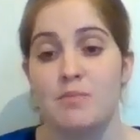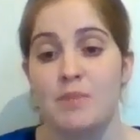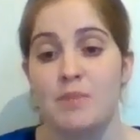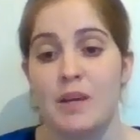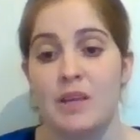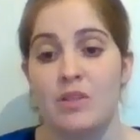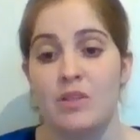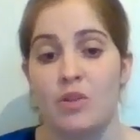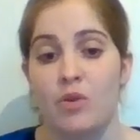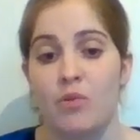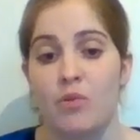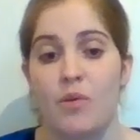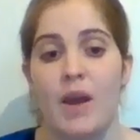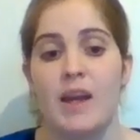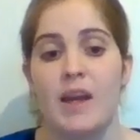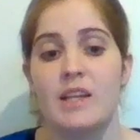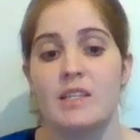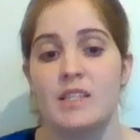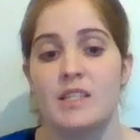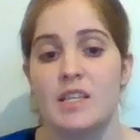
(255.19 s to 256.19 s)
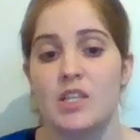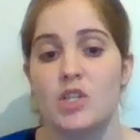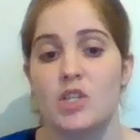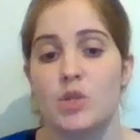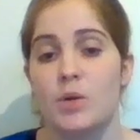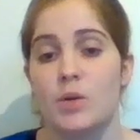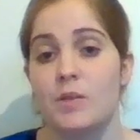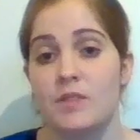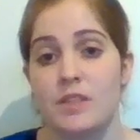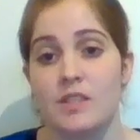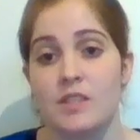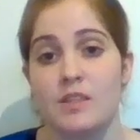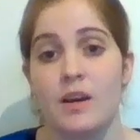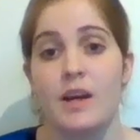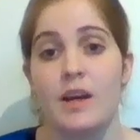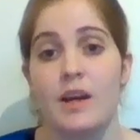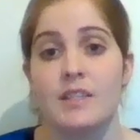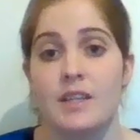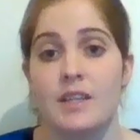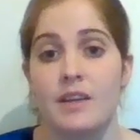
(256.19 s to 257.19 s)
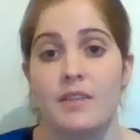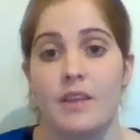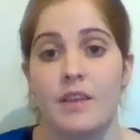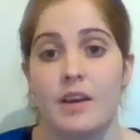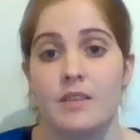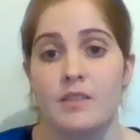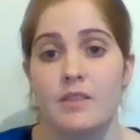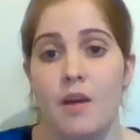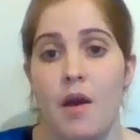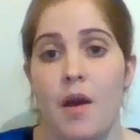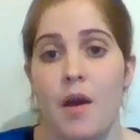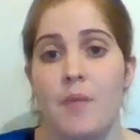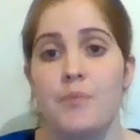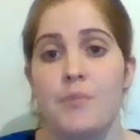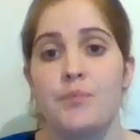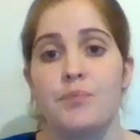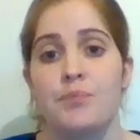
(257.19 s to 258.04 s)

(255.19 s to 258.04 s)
being the greatest issue of society at that time.